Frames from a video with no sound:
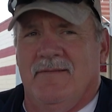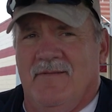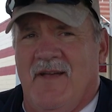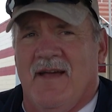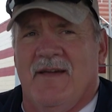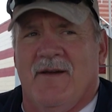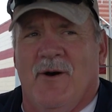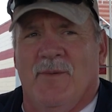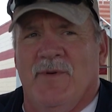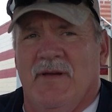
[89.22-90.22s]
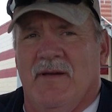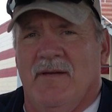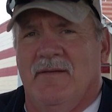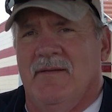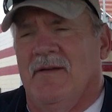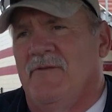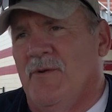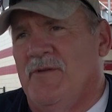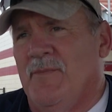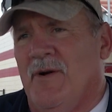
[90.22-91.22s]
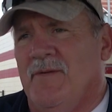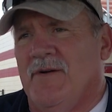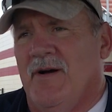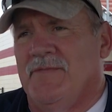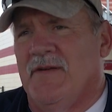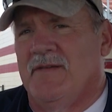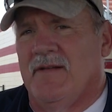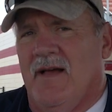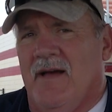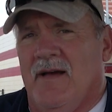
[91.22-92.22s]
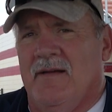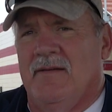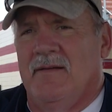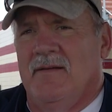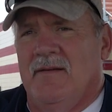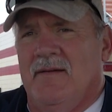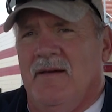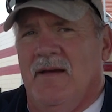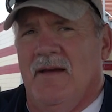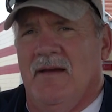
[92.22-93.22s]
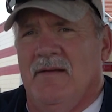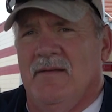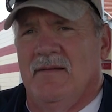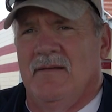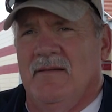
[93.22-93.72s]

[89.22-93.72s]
Jackie called me in and they switched me over to offensive line. And